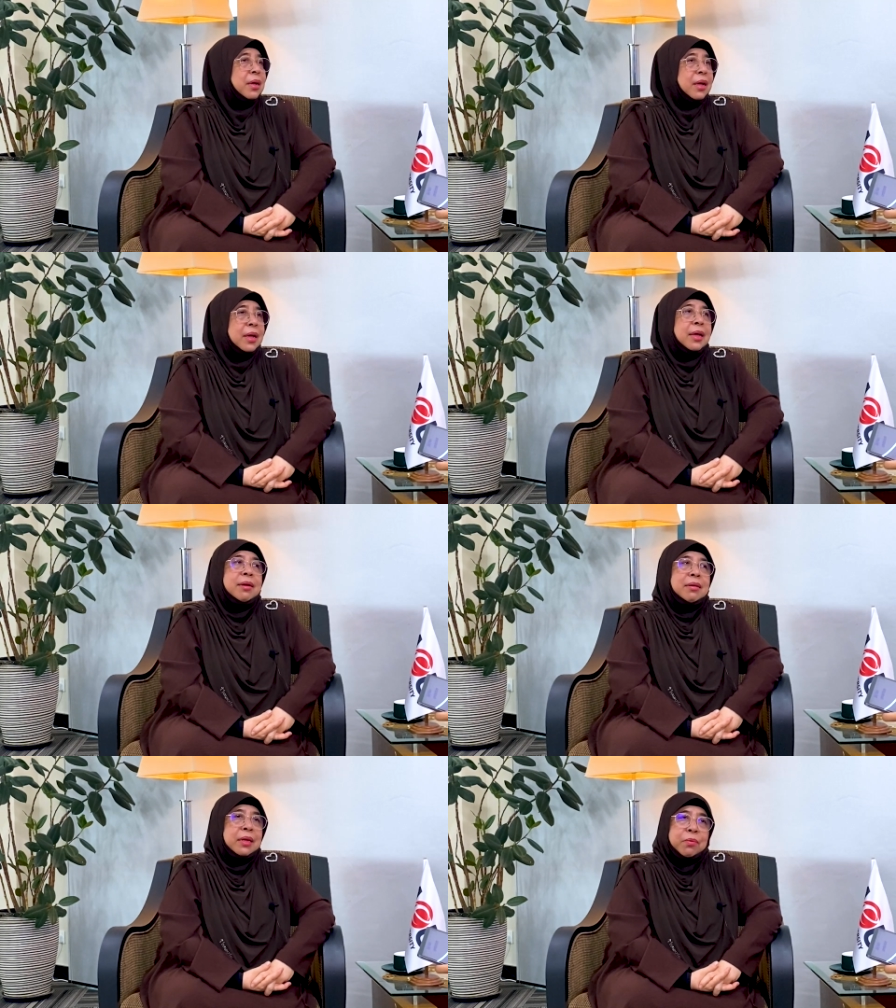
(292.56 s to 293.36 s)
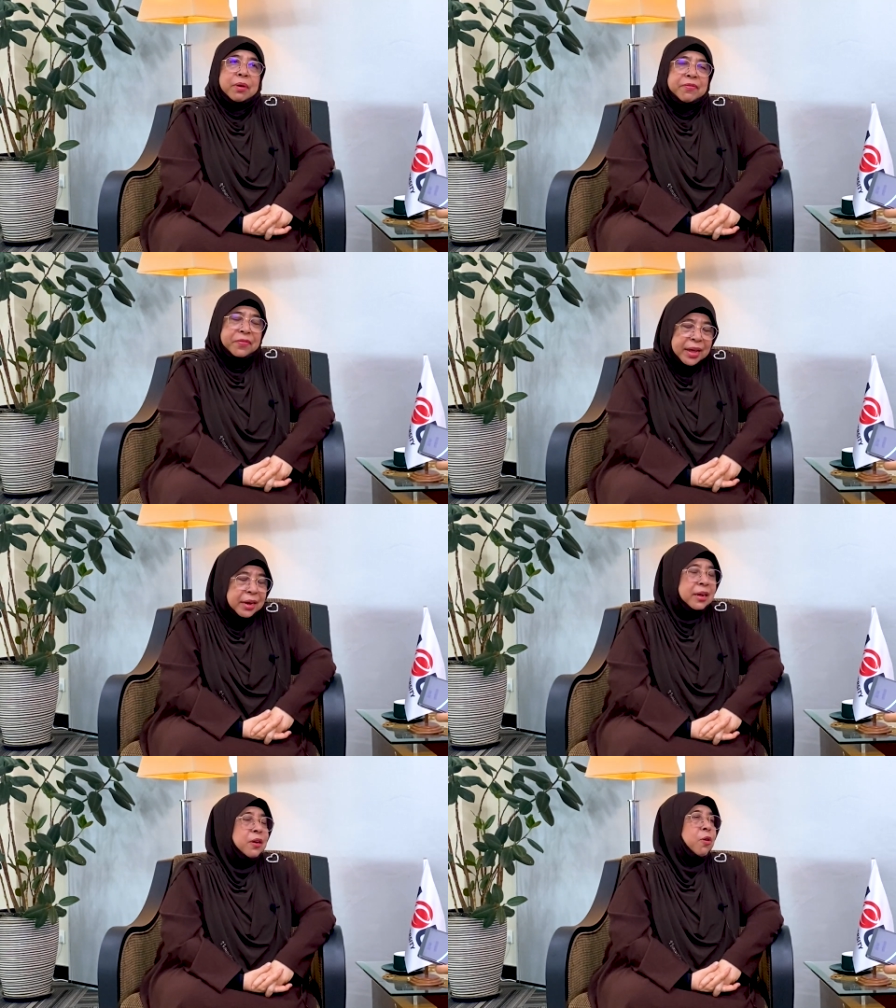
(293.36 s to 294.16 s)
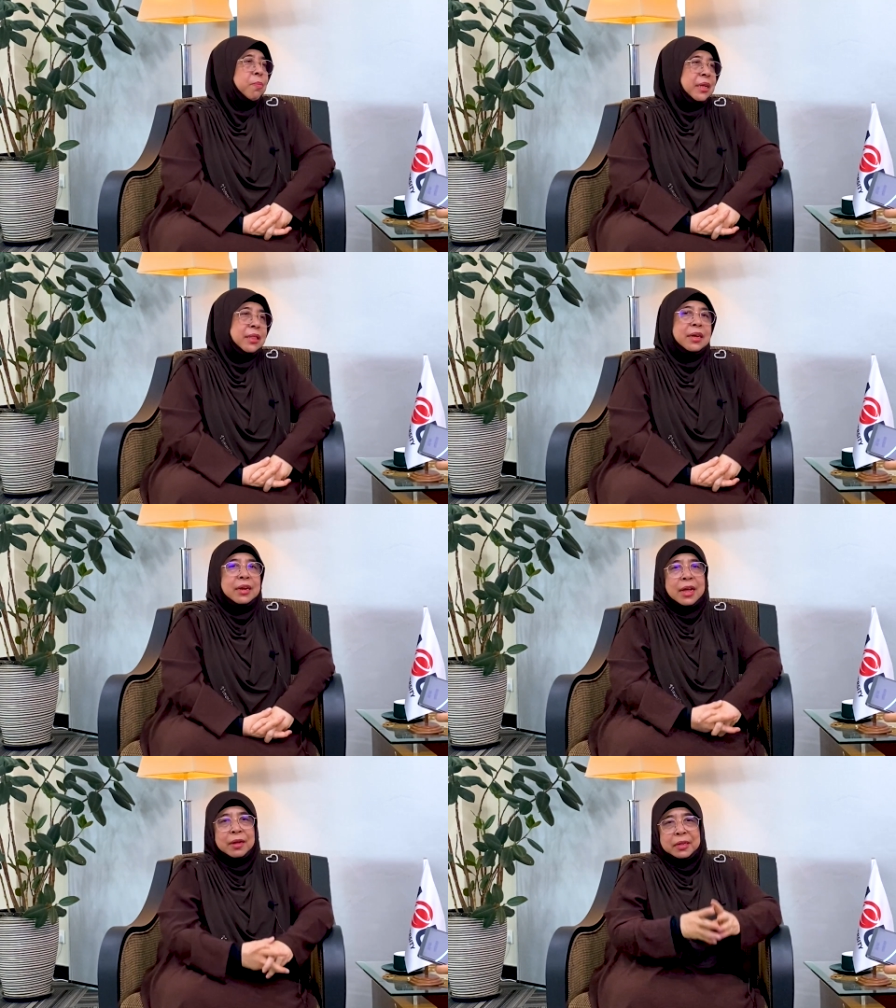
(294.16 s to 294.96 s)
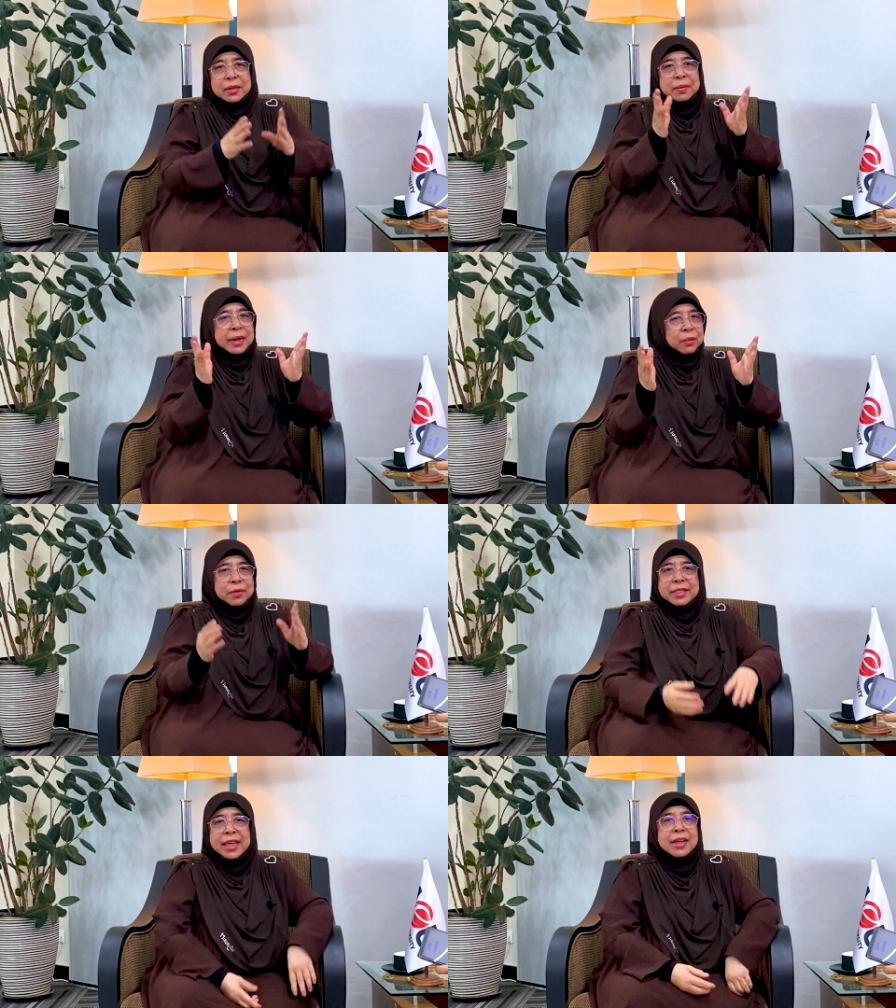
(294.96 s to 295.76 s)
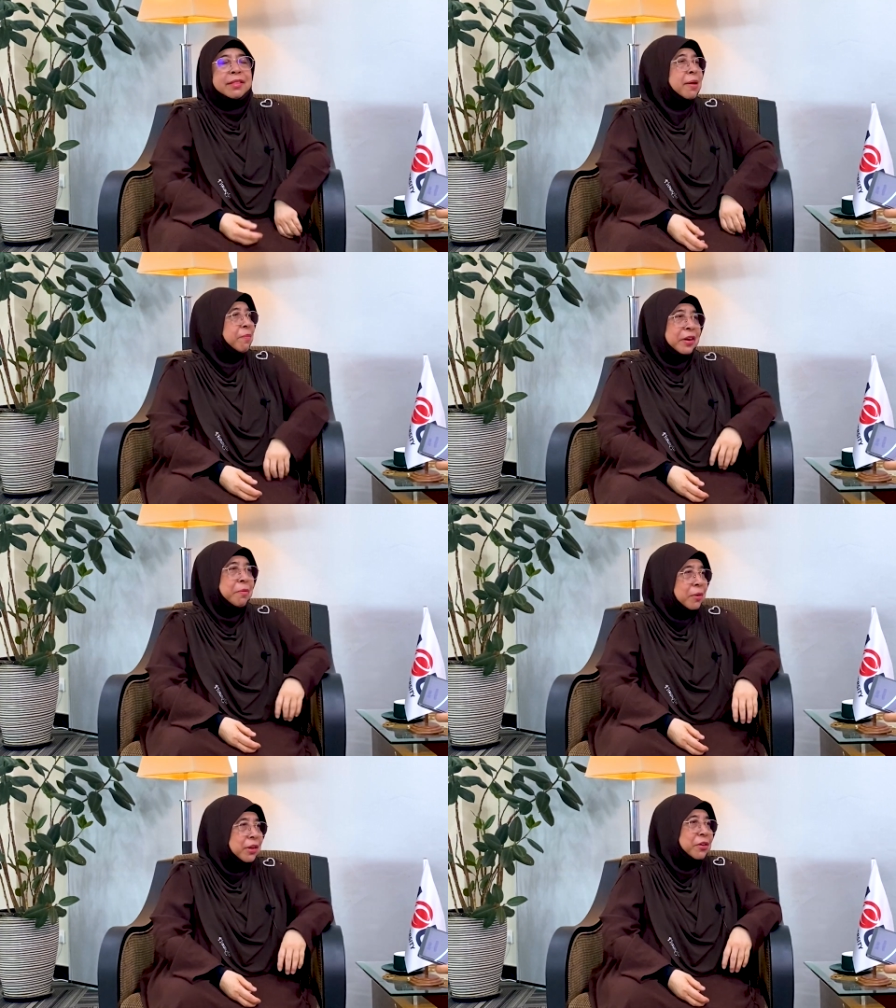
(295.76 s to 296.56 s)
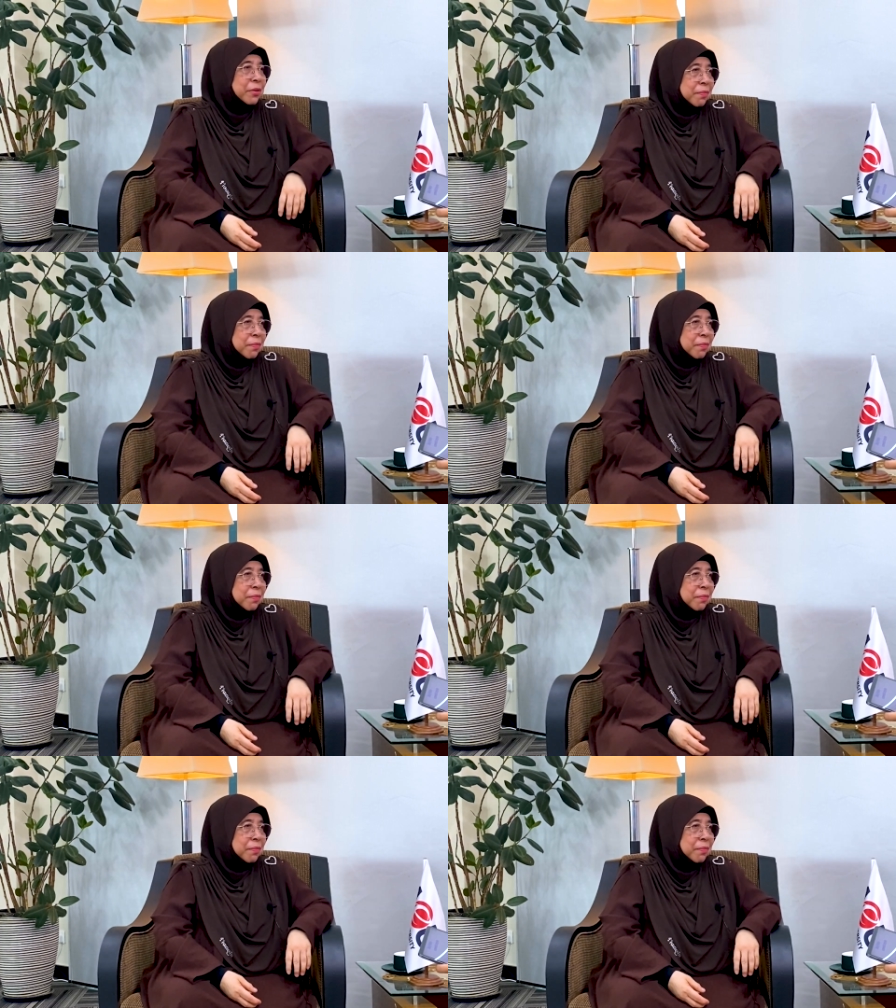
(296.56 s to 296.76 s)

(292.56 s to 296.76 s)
and they were very committed, and I just like to thank them very much.